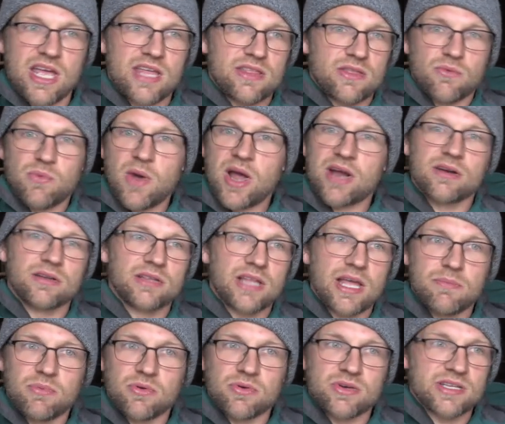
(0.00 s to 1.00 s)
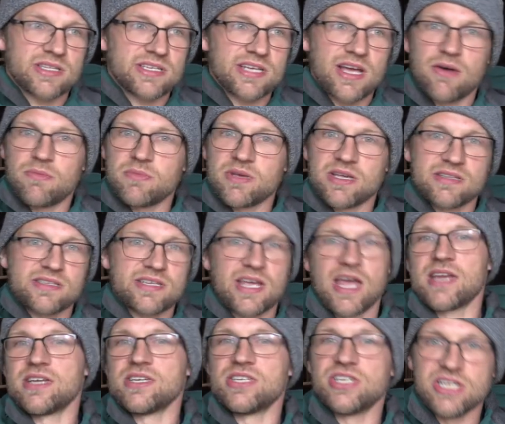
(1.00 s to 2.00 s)
and the record label could tell me
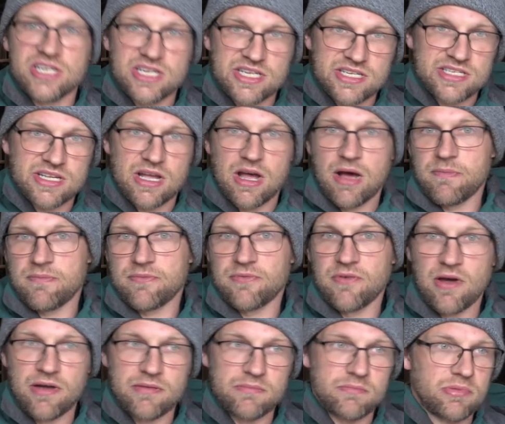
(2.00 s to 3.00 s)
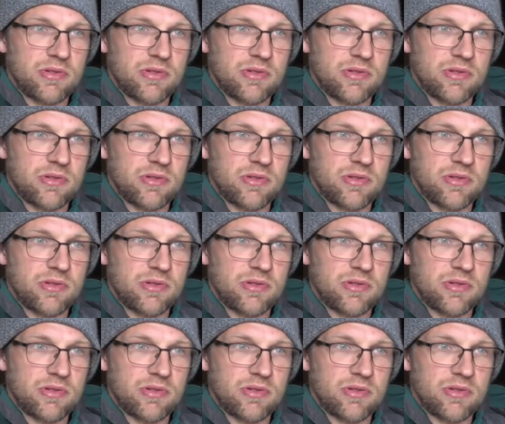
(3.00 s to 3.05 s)
10 G's upfront